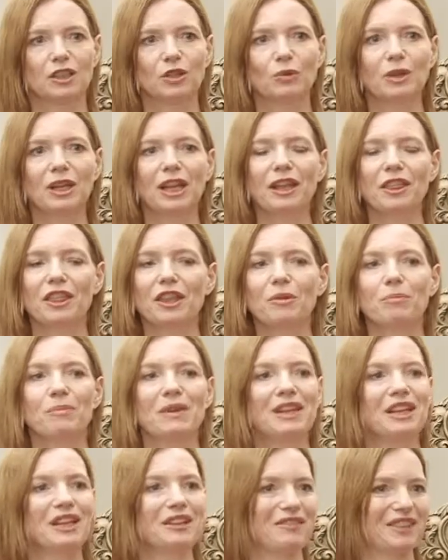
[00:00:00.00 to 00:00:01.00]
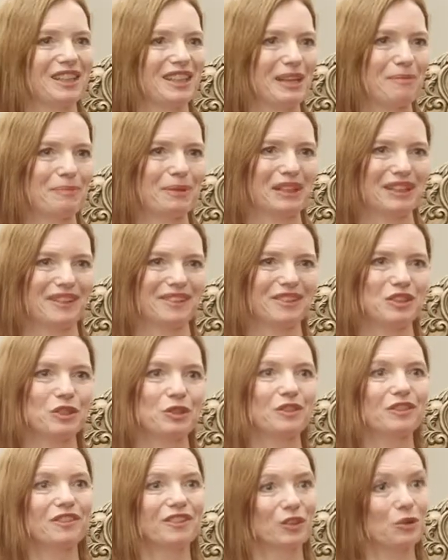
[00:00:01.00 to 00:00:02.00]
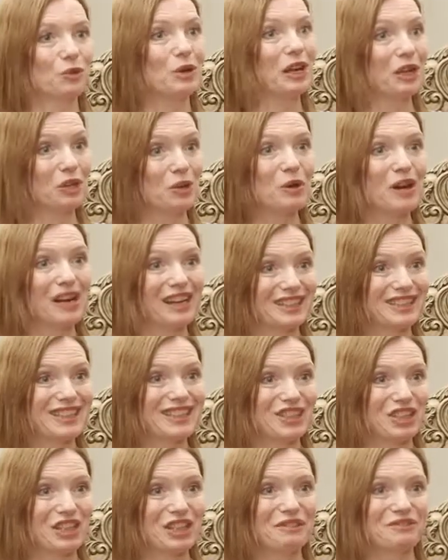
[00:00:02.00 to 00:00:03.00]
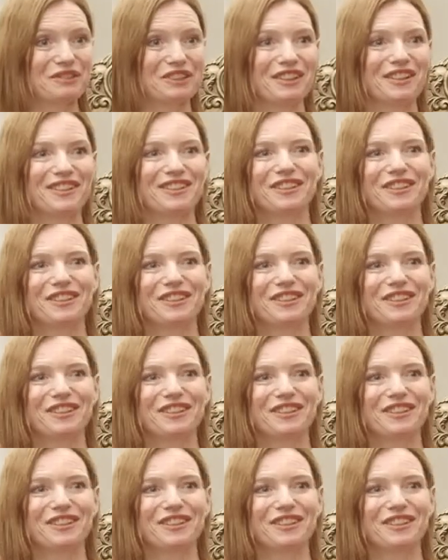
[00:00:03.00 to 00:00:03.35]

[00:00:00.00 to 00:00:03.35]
Well, I think many of the Nepalese students are quite quiet achievers,